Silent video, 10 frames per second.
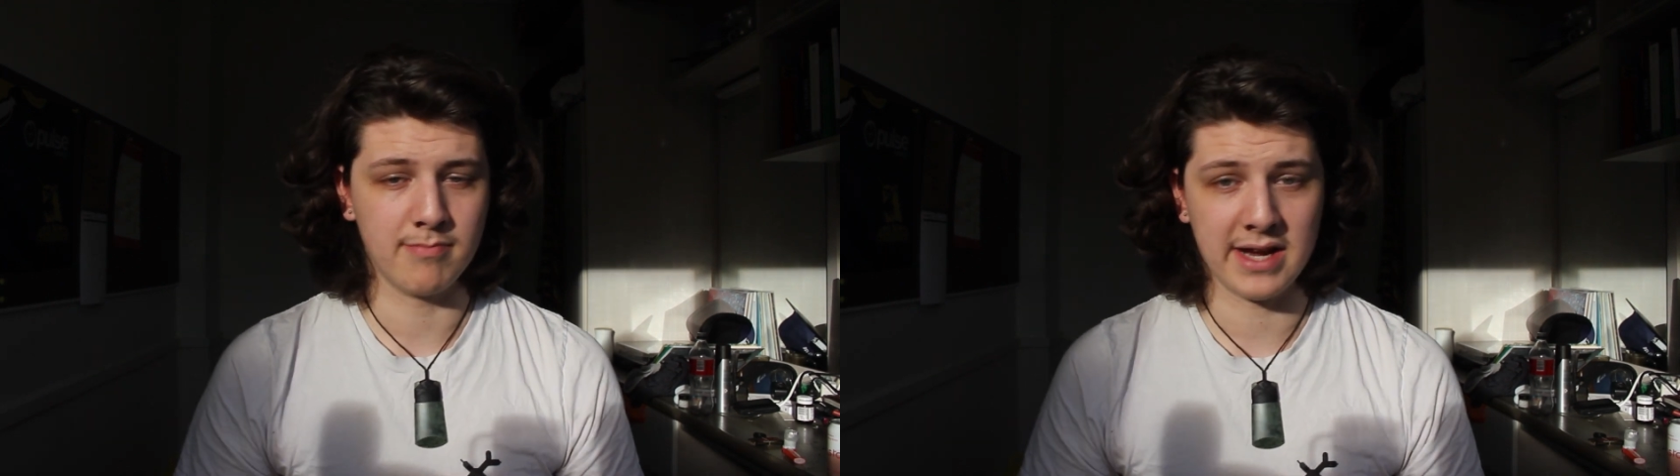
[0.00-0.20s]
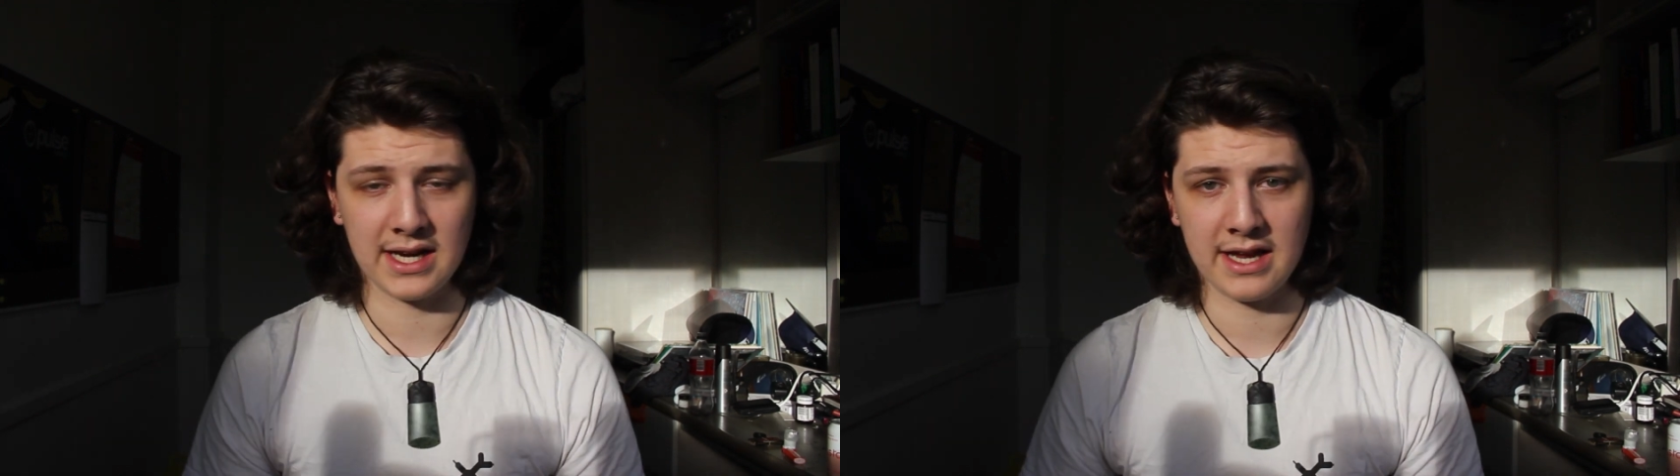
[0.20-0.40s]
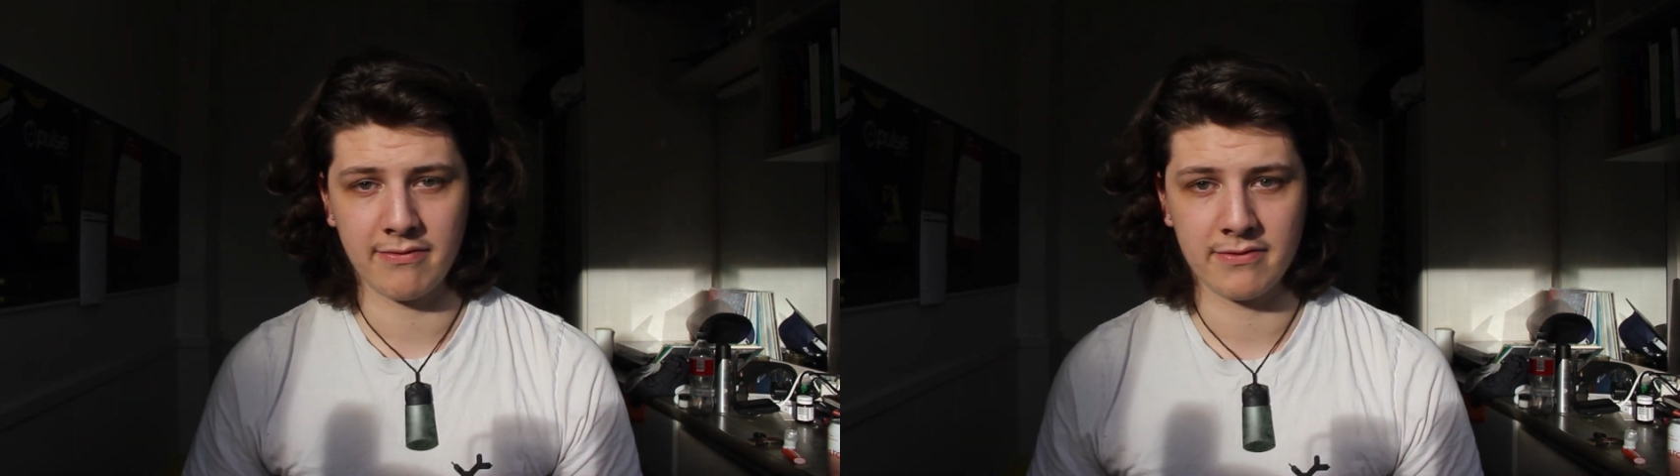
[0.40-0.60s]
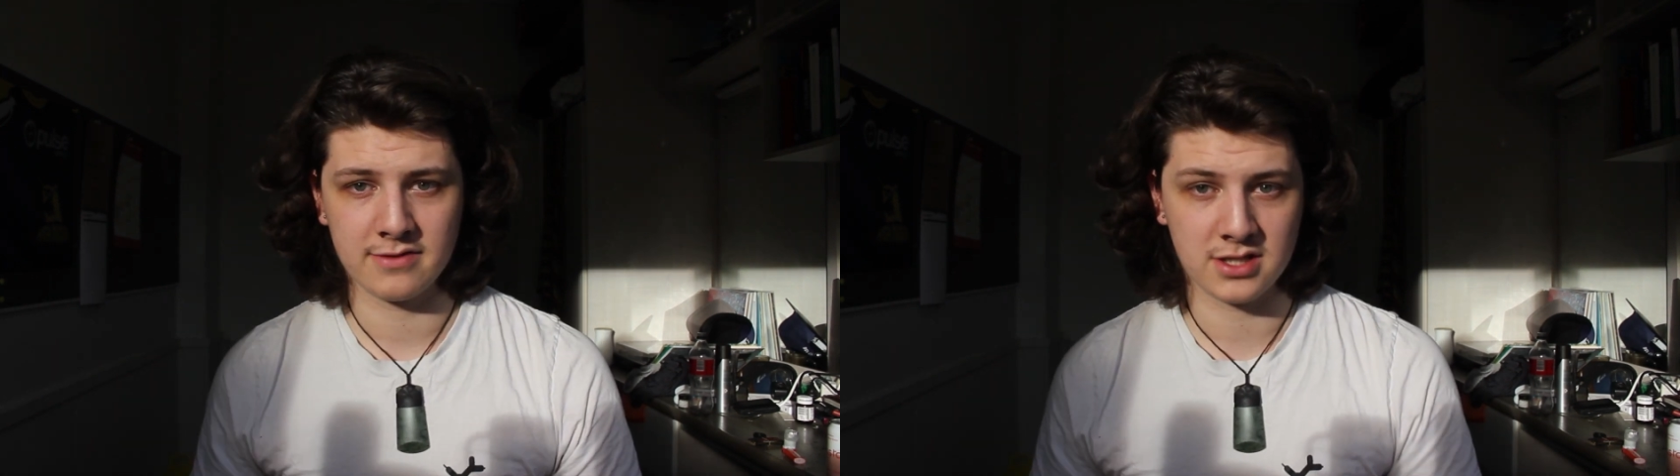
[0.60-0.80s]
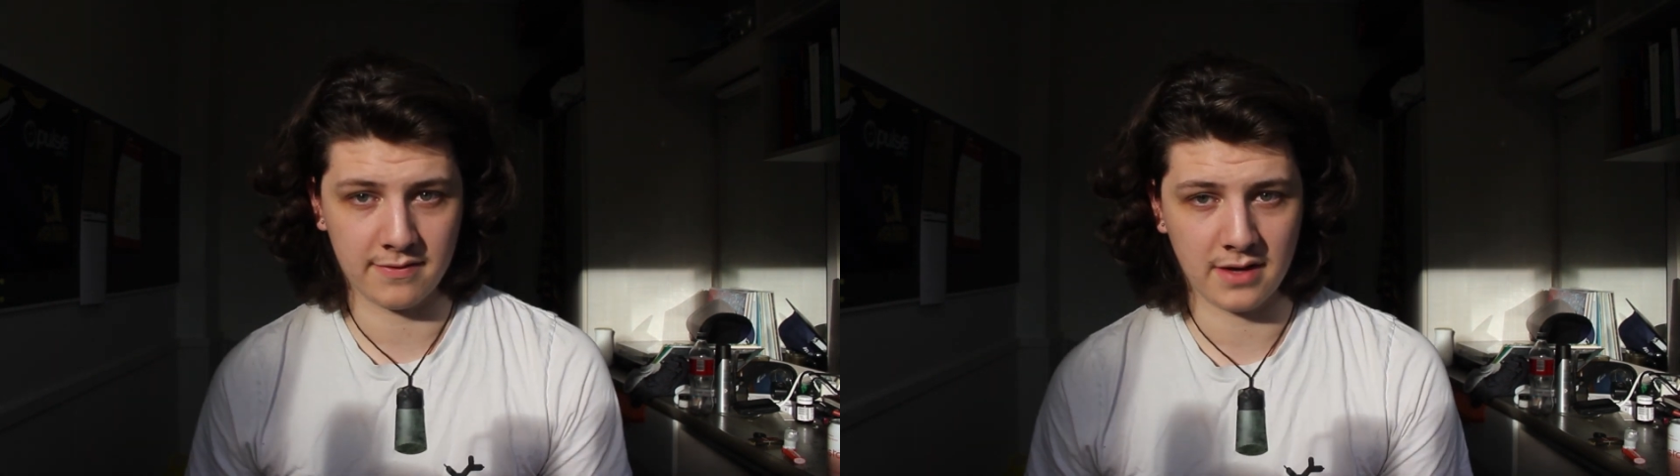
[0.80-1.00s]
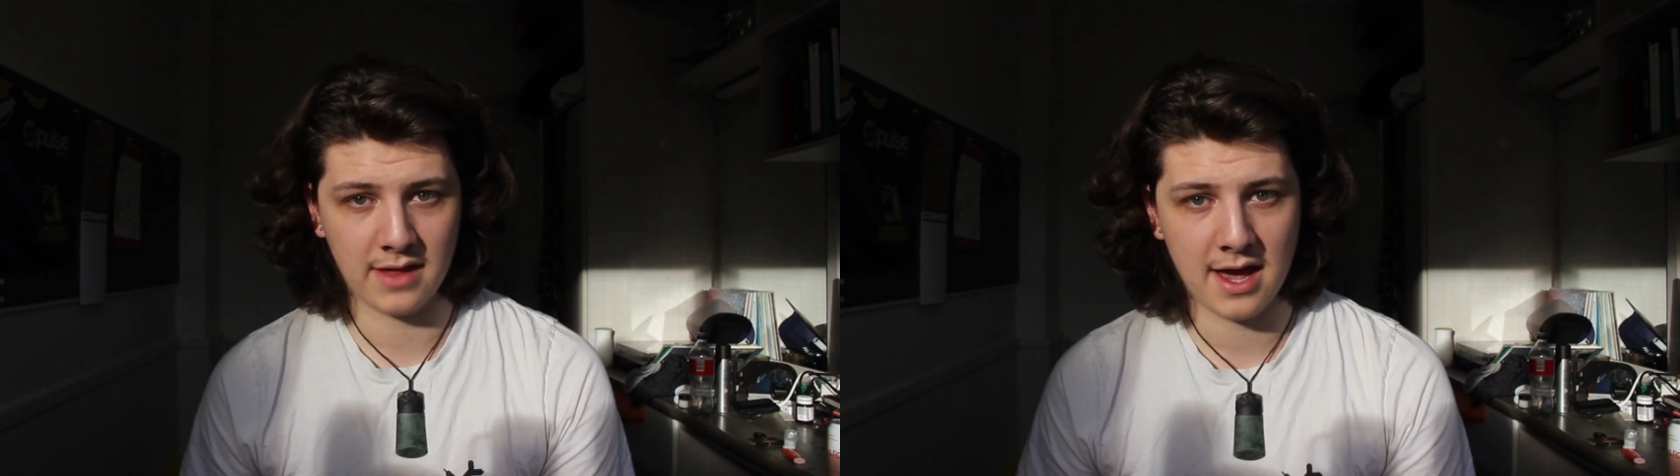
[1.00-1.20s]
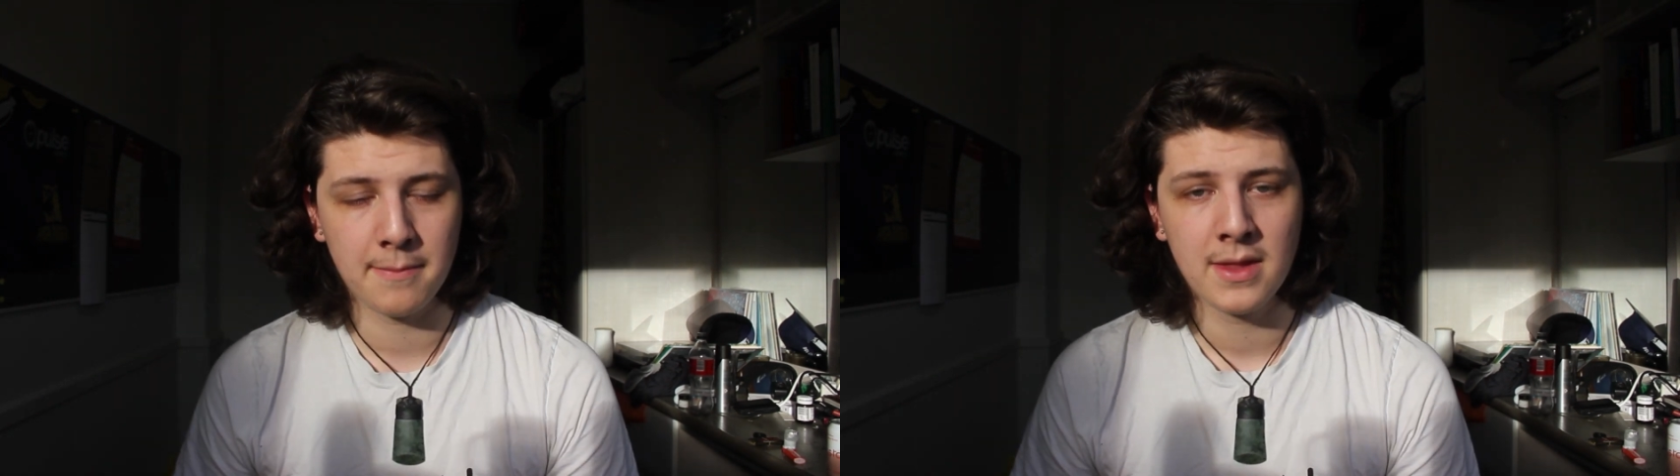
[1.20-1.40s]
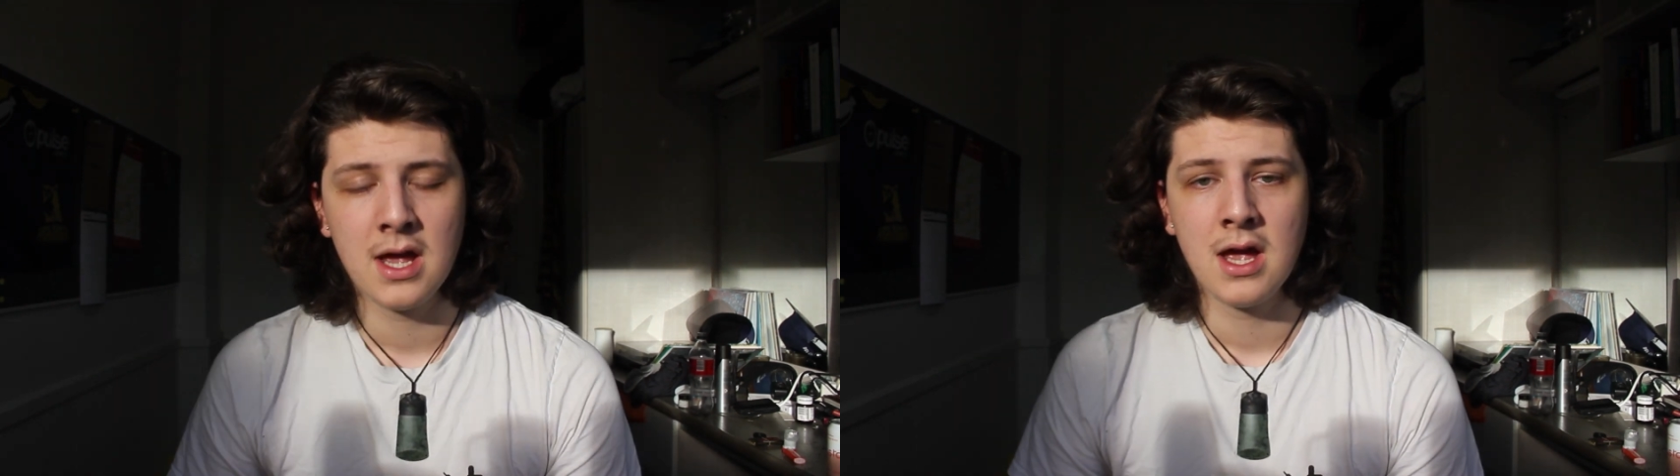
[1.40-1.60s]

Medleaf, stuff like that.